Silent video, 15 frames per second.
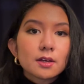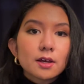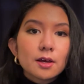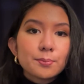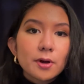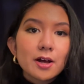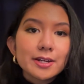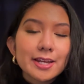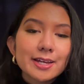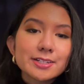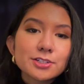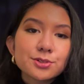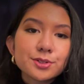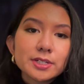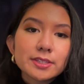Upon
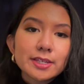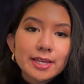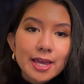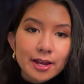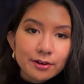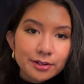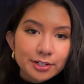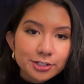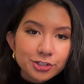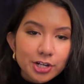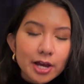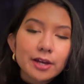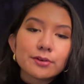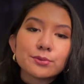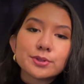entering the carriage,
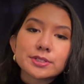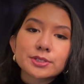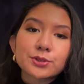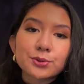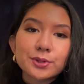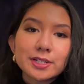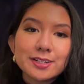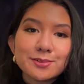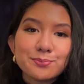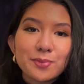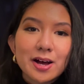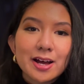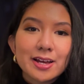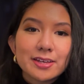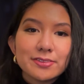I was greeted
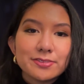by